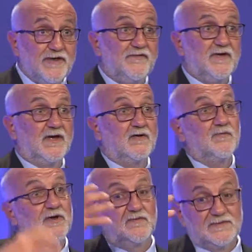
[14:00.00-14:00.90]
is
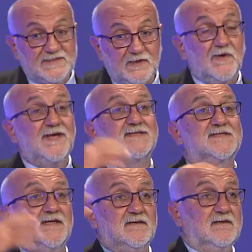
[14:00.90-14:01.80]
that these
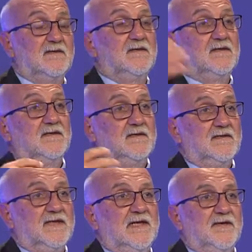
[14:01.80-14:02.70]
changes,
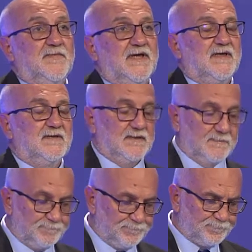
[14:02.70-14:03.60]

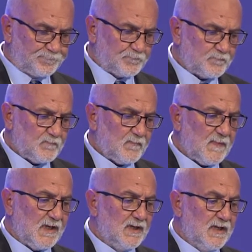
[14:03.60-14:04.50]
which are
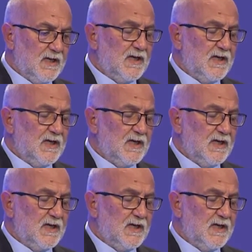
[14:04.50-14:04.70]
caused